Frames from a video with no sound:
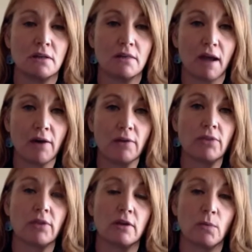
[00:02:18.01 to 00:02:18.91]
The
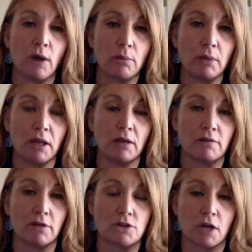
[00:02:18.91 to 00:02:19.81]
health and well-being
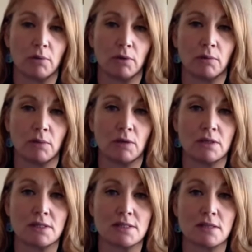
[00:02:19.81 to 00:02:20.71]
of our tribal
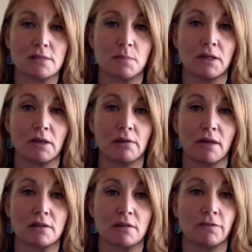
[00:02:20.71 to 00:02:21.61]
communities has been
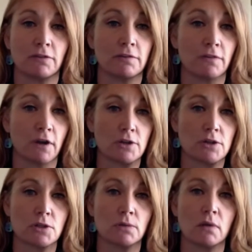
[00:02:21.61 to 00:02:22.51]
neglected for far
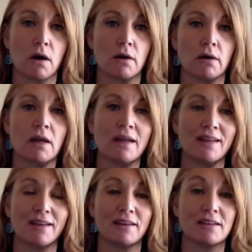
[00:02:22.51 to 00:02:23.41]
too long,
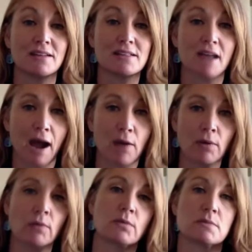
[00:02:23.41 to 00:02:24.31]
and it is
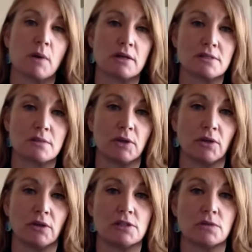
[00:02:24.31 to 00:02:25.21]
our
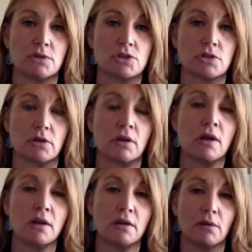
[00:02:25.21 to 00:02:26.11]
responsibility to ensure
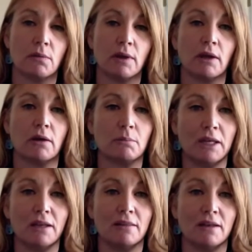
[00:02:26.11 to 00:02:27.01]
that we are
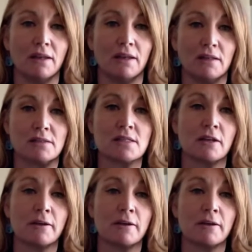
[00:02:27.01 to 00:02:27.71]
meeting the needs